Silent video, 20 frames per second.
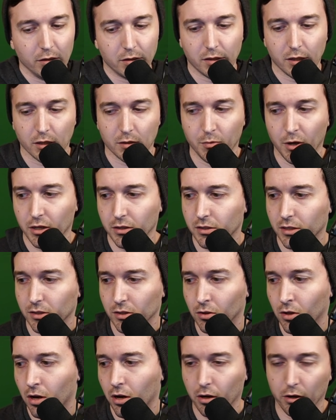6 months, as
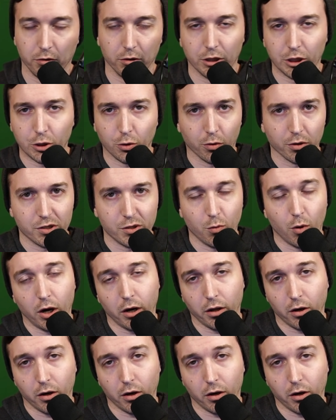long or as short as you want.